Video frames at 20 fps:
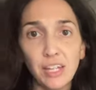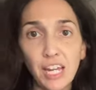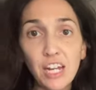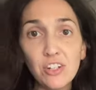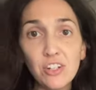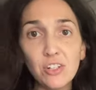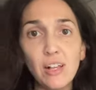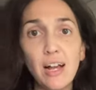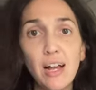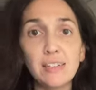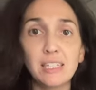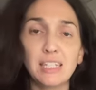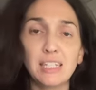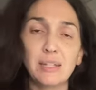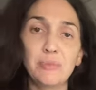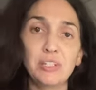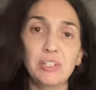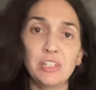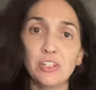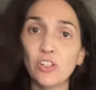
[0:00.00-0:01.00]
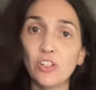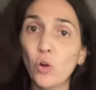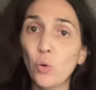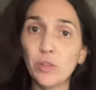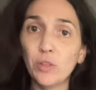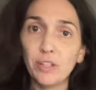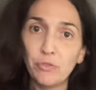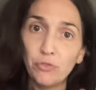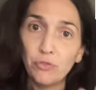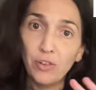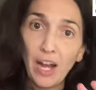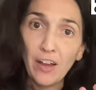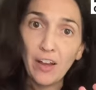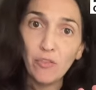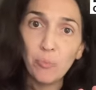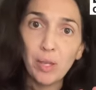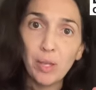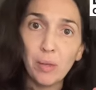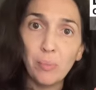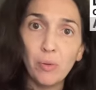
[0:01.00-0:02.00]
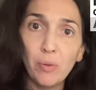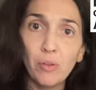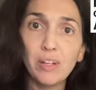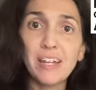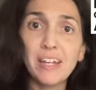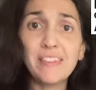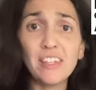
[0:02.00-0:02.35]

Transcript: Each class is limited to only five people,